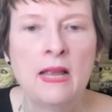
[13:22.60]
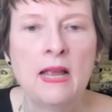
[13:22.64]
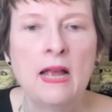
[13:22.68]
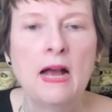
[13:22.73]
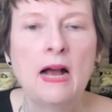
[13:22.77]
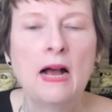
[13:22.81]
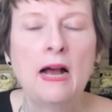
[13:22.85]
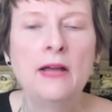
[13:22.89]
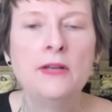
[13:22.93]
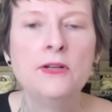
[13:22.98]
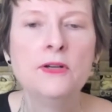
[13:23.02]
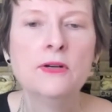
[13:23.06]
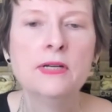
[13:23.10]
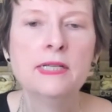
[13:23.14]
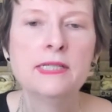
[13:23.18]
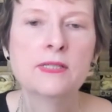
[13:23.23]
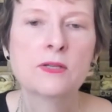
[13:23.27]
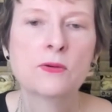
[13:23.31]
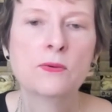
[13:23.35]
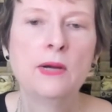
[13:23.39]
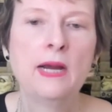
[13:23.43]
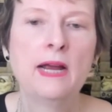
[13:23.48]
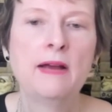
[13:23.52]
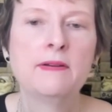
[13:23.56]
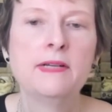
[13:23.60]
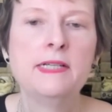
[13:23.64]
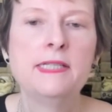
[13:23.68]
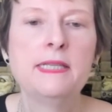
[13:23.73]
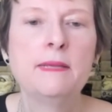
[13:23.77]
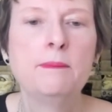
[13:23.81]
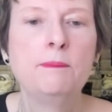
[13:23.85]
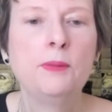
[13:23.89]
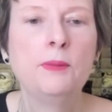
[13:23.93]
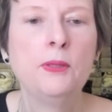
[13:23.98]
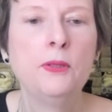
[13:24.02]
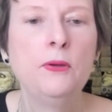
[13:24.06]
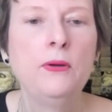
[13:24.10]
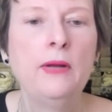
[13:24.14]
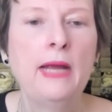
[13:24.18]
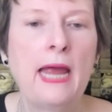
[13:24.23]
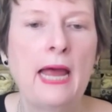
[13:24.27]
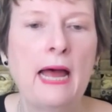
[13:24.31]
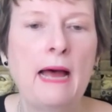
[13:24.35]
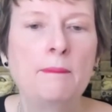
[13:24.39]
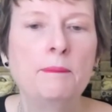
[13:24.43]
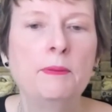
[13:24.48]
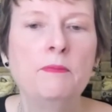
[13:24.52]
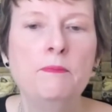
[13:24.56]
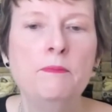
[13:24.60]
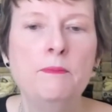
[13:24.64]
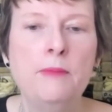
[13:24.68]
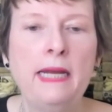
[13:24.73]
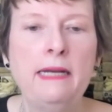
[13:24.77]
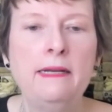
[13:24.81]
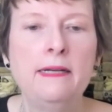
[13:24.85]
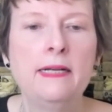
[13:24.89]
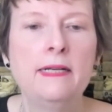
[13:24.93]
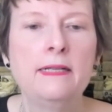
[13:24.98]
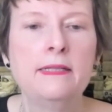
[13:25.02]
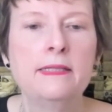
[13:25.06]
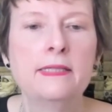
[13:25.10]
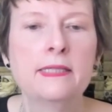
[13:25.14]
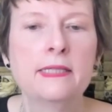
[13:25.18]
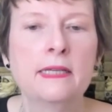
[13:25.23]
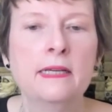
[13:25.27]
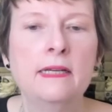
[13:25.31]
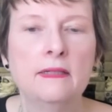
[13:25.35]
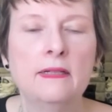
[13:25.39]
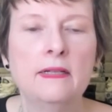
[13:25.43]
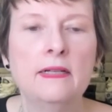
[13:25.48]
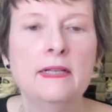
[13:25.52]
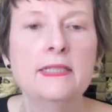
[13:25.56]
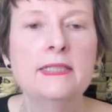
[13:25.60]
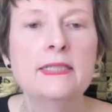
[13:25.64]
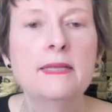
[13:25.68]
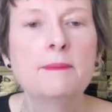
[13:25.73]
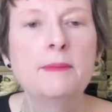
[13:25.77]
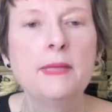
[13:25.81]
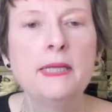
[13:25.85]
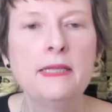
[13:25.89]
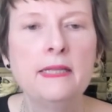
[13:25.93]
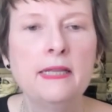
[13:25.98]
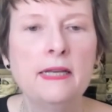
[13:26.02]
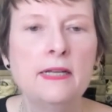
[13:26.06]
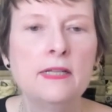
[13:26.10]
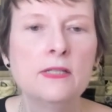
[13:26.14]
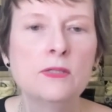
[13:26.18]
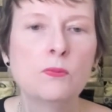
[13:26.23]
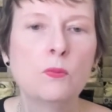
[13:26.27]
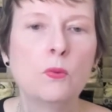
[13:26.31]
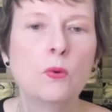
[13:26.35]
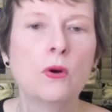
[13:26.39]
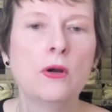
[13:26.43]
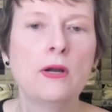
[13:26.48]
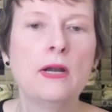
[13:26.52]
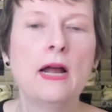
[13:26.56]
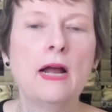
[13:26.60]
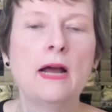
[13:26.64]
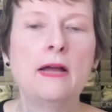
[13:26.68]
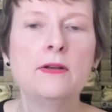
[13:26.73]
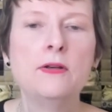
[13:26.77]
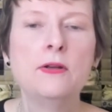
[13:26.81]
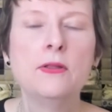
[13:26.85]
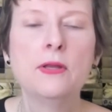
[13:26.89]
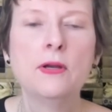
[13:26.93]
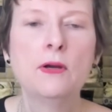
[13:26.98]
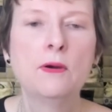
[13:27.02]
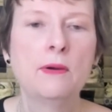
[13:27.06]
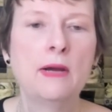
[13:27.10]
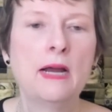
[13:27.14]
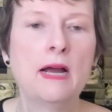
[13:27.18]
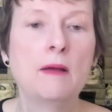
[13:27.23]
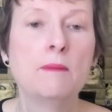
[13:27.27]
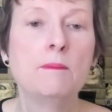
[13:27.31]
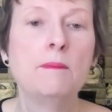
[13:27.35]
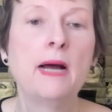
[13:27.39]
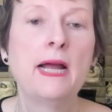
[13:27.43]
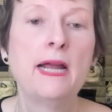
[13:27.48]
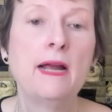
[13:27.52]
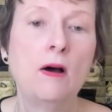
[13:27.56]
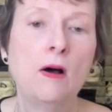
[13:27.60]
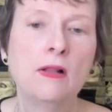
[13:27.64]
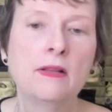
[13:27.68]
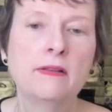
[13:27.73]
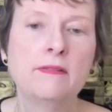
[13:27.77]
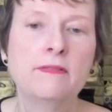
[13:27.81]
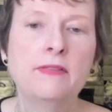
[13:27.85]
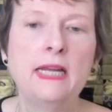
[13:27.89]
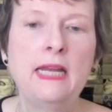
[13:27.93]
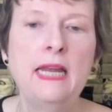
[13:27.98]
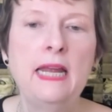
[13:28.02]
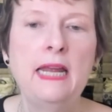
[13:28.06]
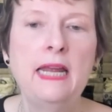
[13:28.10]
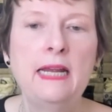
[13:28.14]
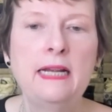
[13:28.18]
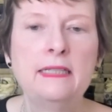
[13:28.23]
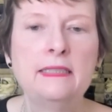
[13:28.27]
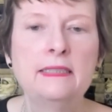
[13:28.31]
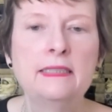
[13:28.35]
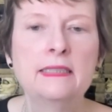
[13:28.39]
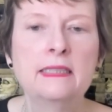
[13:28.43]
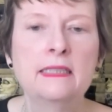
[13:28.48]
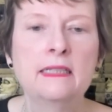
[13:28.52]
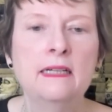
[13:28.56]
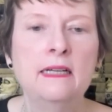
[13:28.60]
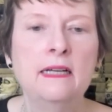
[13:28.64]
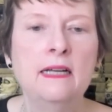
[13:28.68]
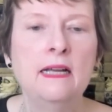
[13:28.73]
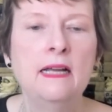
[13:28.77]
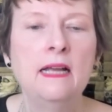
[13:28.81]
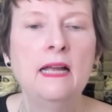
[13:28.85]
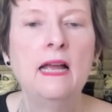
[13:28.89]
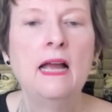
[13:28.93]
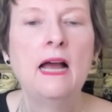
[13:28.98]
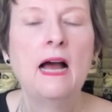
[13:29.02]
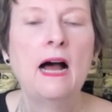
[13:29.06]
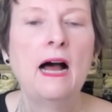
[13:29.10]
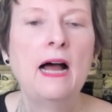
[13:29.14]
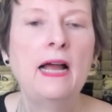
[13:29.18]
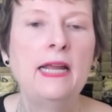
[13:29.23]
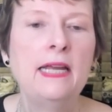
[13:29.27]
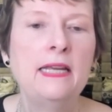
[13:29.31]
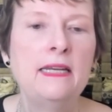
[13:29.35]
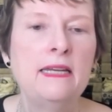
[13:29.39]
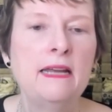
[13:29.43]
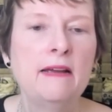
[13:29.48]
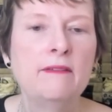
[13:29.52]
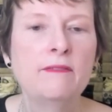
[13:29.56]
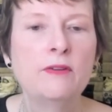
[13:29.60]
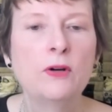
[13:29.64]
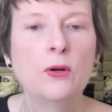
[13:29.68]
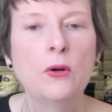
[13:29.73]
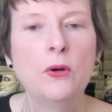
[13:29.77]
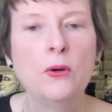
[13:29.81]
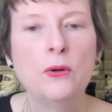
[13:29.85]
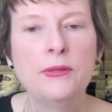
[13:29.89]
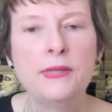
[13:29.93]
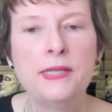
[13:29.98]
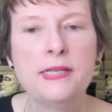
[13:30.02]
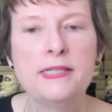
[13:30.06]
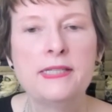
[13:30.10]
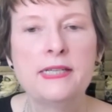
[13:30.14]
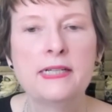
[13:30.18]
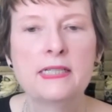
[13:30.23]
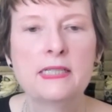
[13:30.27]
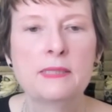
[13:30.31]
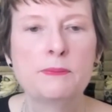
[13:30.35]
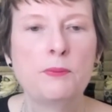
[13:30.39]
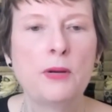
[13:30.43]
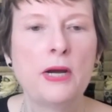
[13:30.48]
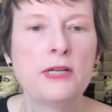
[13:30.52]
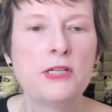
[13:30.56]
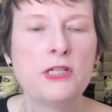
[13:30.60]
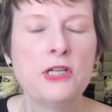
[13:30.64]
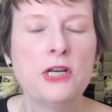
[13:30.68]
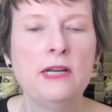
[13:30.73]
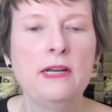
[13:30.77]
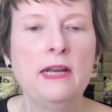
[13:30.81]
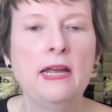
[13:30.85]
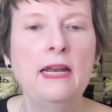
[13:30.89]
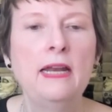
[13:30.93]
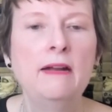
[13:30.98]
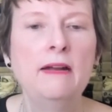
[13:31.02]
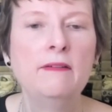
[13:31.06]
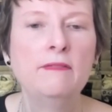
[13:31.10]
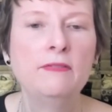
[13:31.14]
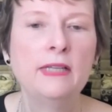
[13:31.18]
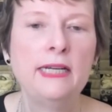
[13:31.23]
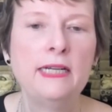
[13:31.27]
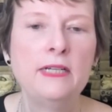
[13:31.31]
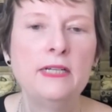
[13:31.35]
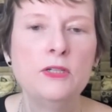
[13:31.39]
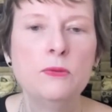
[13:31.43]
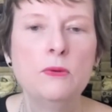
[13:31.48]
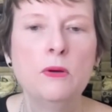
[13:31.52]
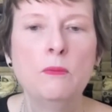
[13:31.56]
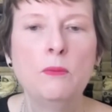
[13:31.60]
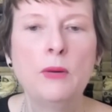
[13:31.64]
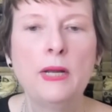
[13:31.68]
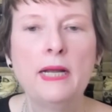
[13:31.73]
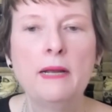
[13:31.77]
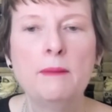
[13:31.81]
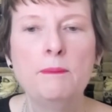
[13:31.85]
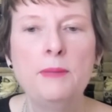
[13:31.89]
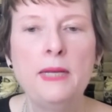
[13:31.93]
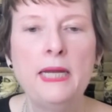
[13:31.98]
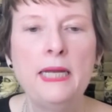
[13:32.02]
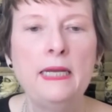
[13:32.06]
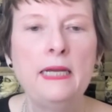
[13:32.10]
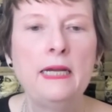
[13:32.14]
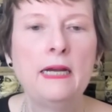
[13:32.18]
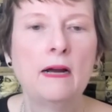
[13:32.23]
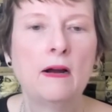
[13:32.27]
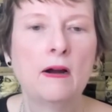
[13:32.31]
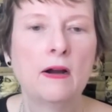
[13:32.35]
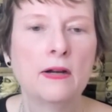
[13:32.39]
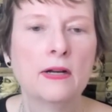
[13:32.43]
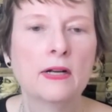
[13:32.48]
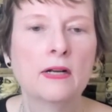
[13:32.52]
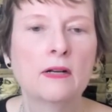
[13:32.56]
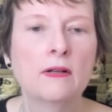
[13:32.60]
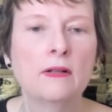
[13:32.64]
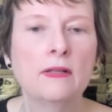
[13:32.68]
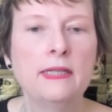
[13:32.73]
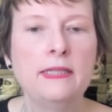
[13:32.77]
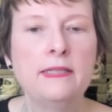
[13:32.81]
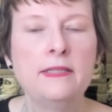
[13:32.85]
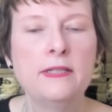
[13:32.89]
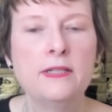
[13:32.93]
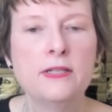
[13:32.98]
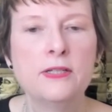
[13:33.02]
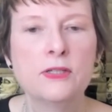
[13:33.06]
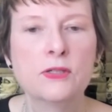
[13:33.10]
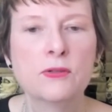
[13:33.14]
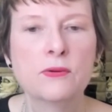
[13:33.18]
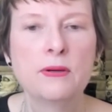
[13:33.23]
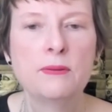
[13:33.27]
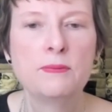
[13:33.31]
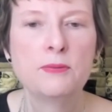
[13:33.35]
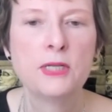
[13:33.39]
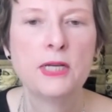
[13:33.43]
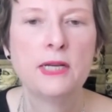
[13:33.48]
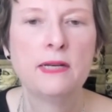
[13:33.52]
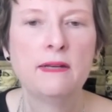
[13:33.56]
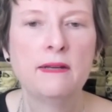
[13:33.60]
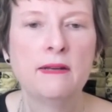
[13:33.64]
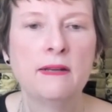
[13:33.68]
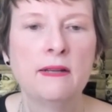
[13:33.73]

Under his crown is a blue cap of maintenance, something that is worn under the crown by all of the kings. I had never heard this expression and have linked to a Wikipedia article in the description.